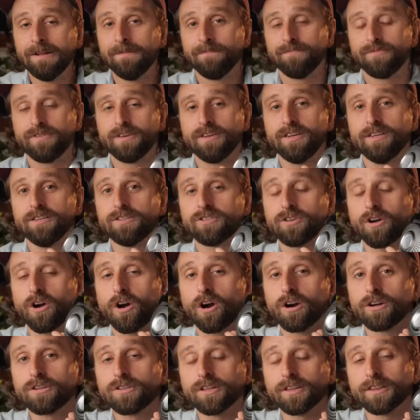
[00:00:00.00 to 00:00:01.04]
These
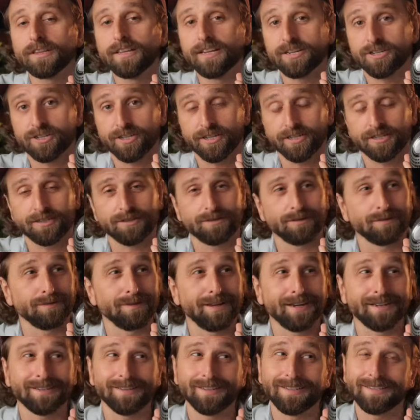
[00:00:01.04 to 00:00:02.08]
are delicious. They're
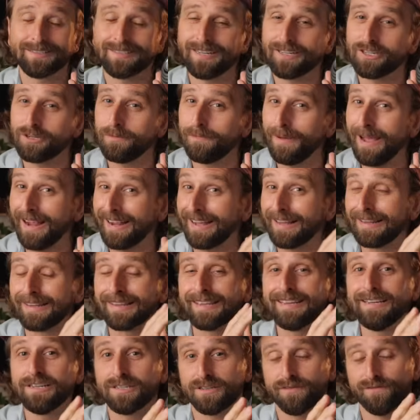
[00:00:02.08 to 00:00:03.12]
like going to set you back at
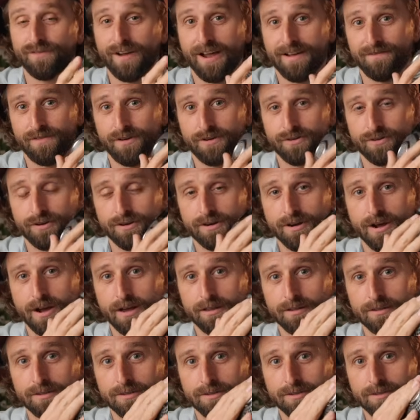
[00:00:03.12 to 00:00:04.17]
least
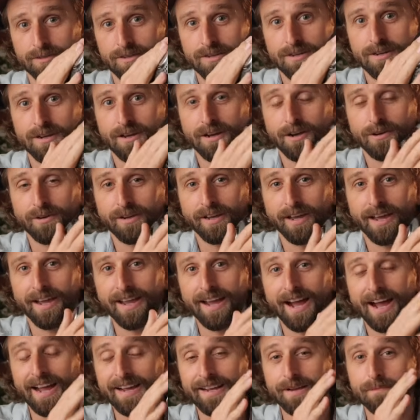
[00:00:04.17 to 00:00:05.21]
$500,
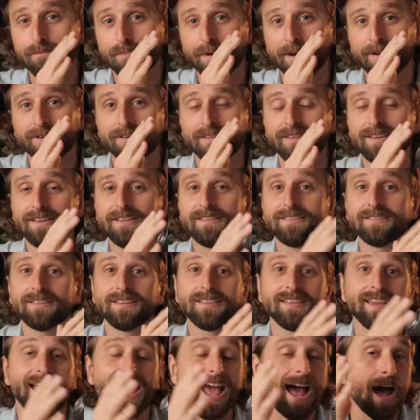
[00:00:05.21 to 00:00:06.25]
okay? I compared these to
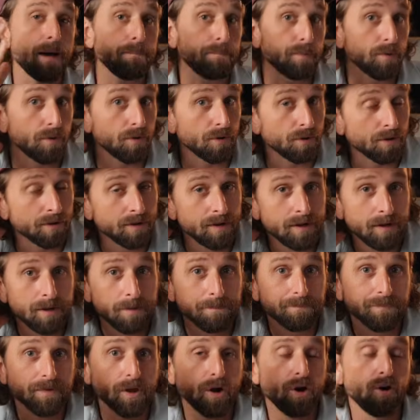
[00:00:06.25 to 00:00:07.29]
the Apple
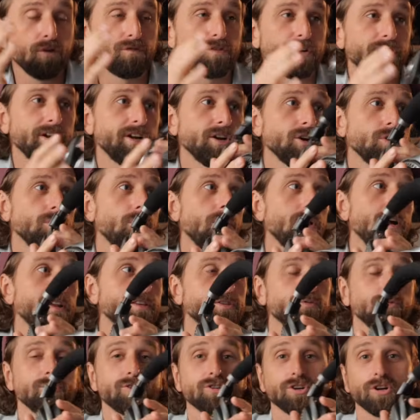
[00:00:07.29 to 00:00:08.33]
over-ear
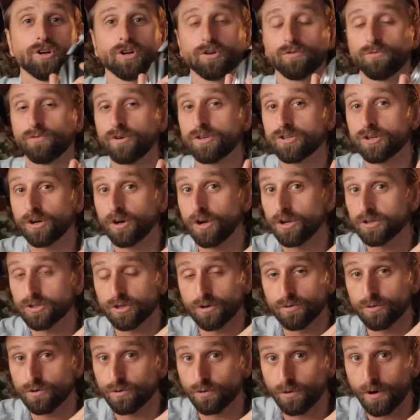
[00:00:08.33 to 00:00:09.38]
ones, which are
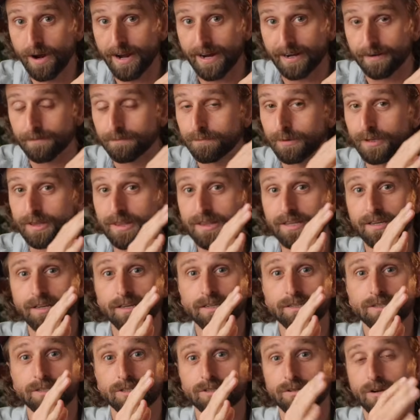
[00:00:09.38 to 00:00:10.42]
also great, but
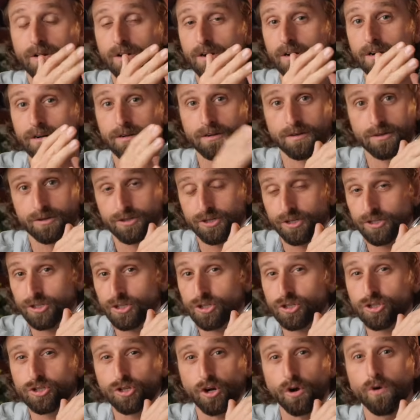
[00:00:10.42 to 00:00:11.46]
these are just
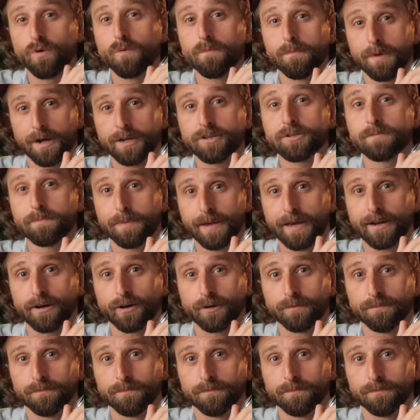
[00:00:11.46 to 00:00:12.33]
so much better.